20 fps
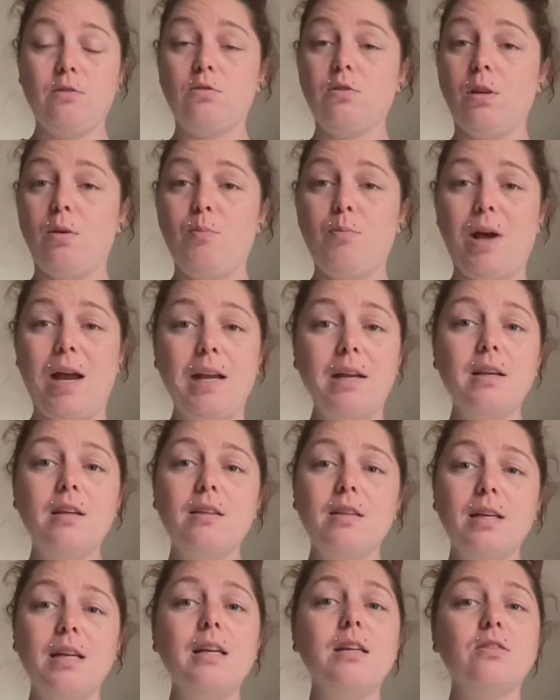painted
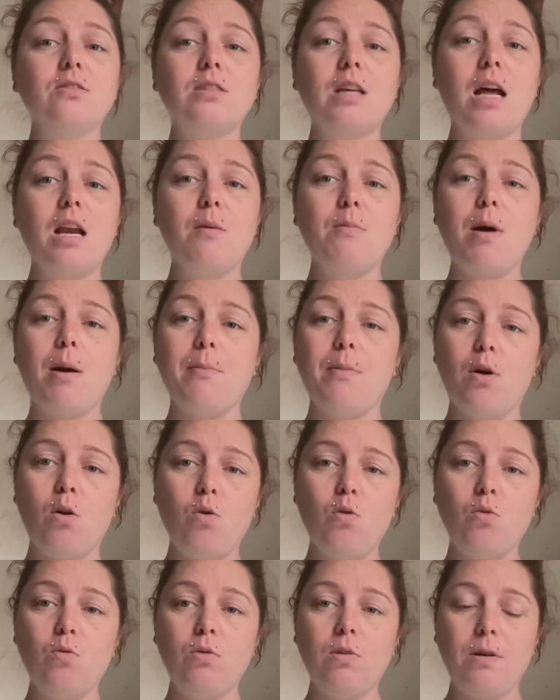the inside of my
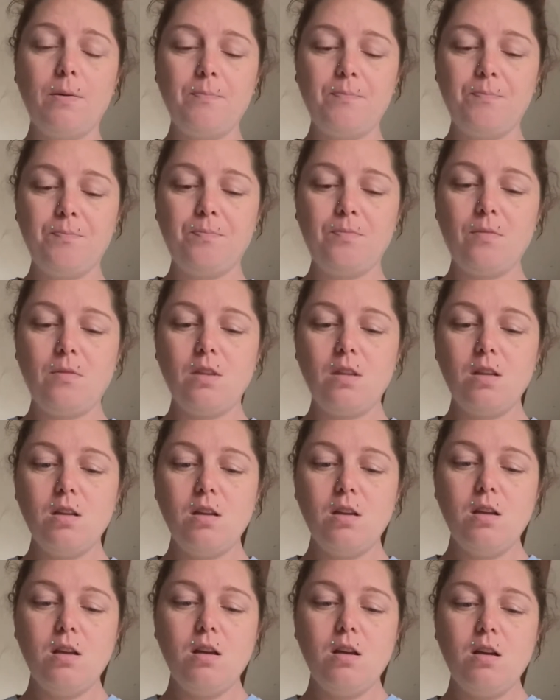mold
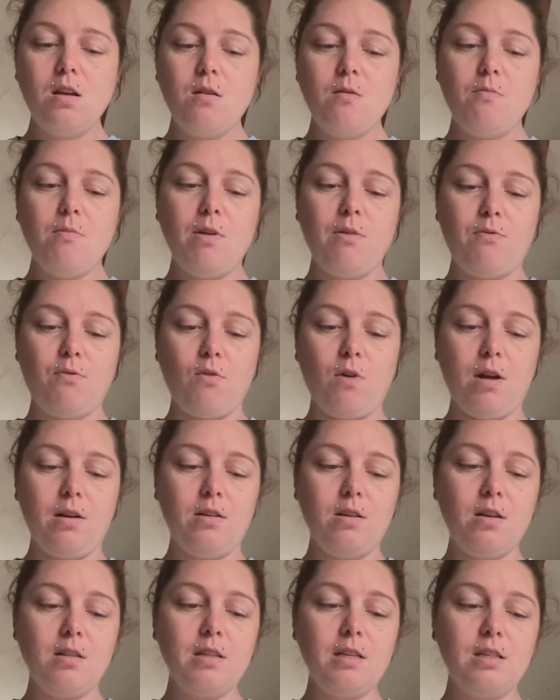before I
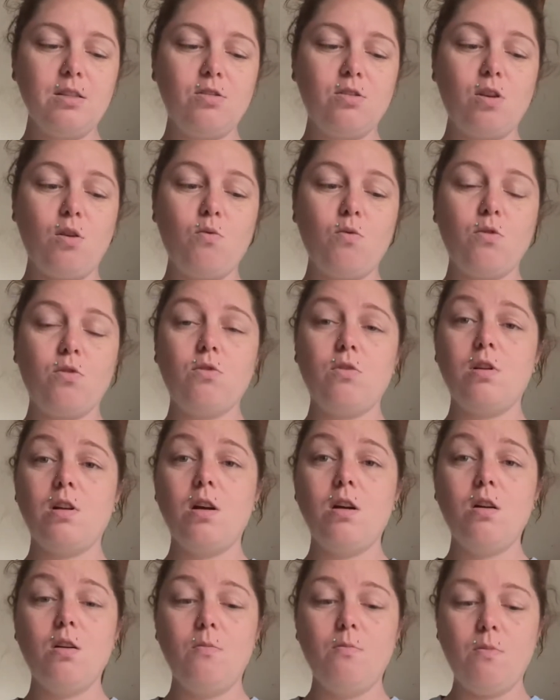done this. So we're going
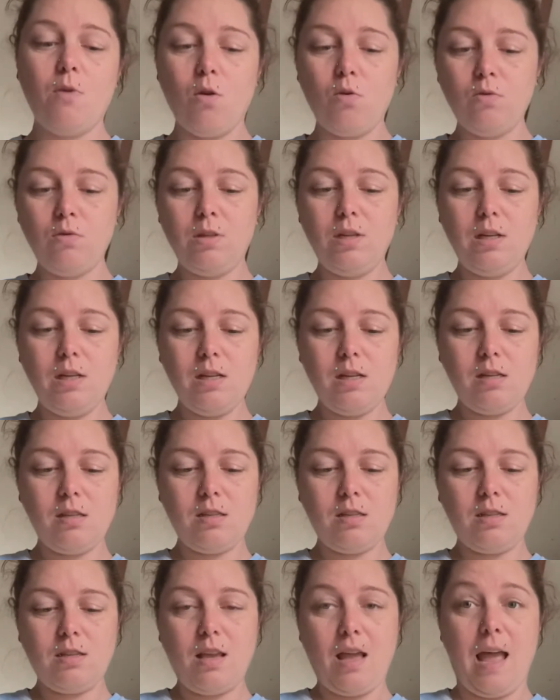to unmold
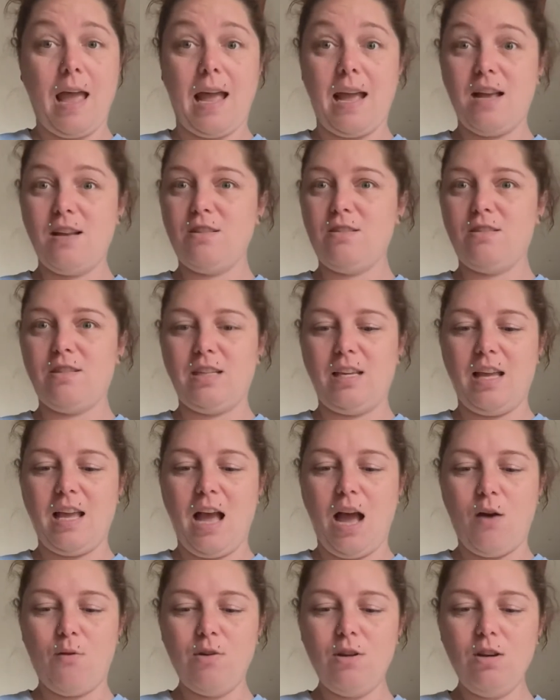this and see
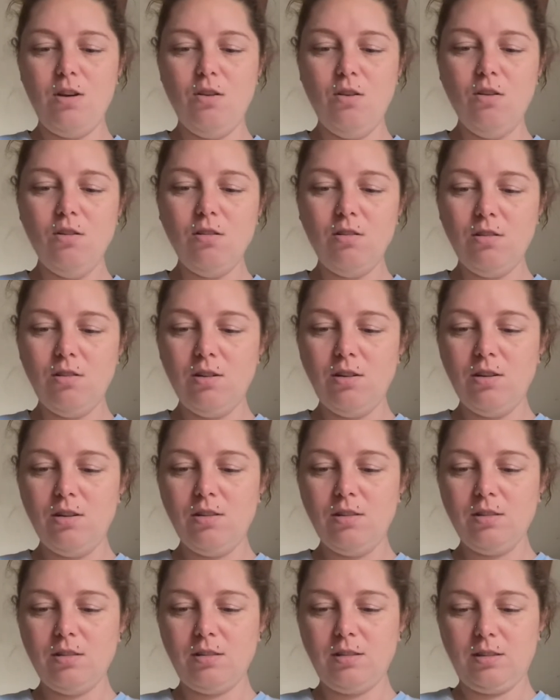how it
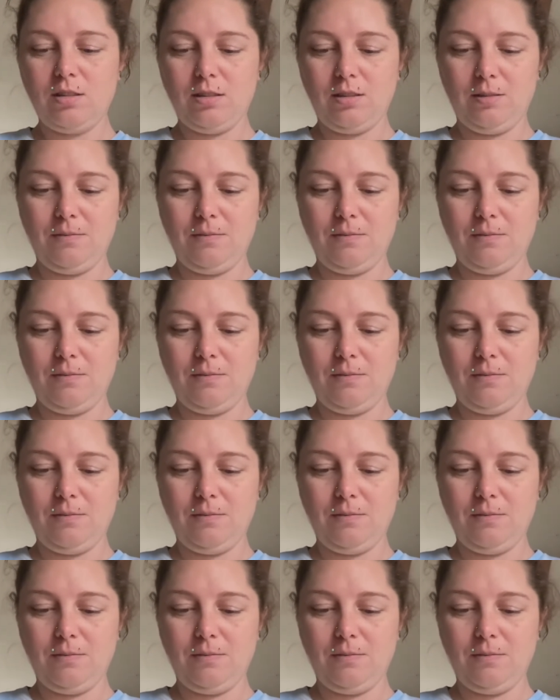looks.